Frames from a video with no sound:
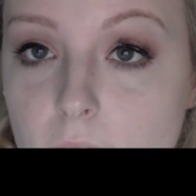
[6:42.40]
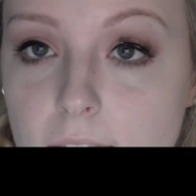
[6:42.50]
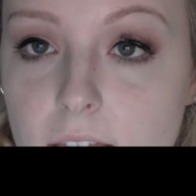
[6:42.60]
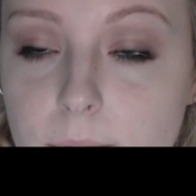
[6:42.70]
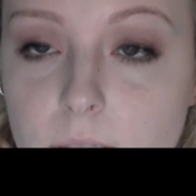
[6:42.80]
and
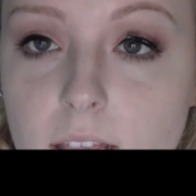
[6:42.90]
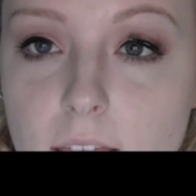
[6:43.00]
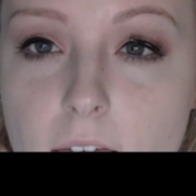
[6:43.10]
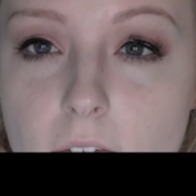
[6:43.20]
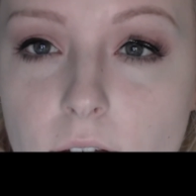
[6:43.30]
let them sit
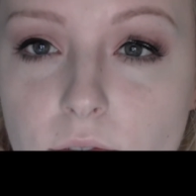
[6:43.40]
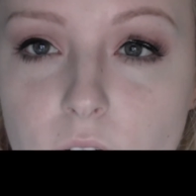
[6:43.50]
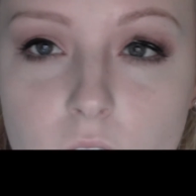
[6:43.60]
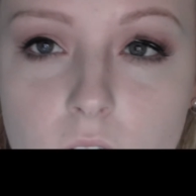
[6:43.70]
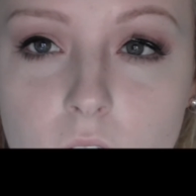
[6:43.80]
there
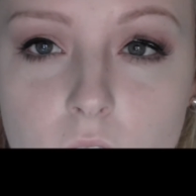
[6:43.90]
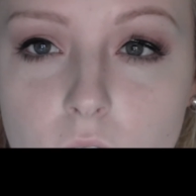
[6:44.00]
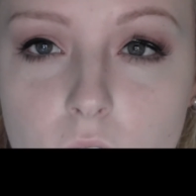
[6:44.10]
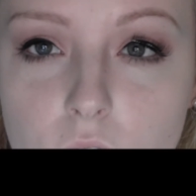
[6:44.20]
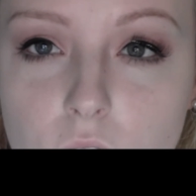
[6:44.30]
for
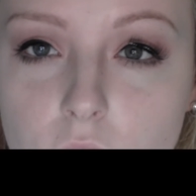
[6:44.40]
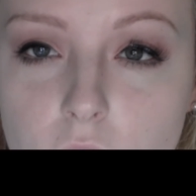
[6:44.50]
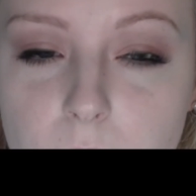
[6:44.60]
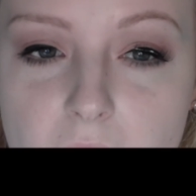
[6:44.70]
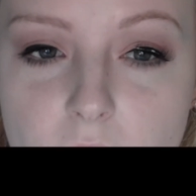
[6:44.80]

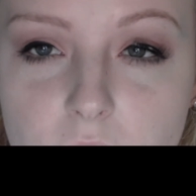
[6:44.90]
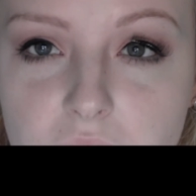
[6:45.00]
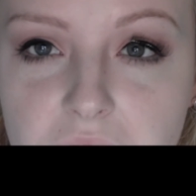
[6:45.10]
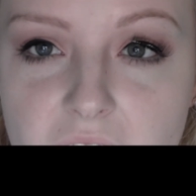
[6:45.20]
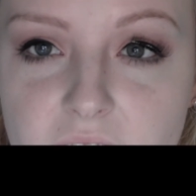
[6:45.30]
just about
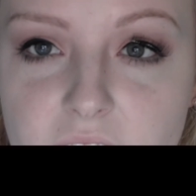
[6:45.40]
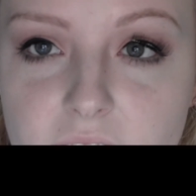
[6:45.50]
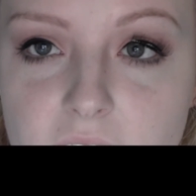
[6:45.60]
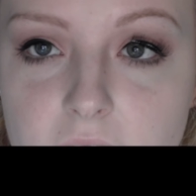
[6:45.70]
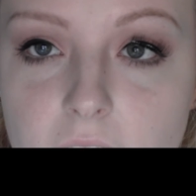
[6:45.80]

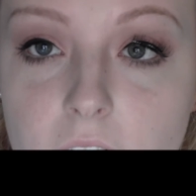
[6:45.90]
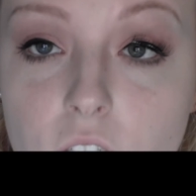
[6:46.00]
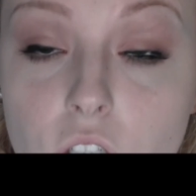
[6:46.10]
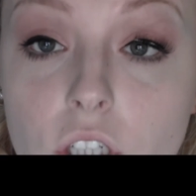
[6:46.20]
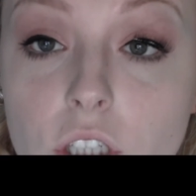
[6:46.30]
10-15
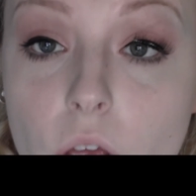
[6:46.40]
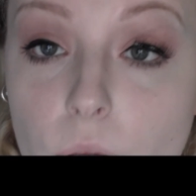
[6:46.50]
seconds, just so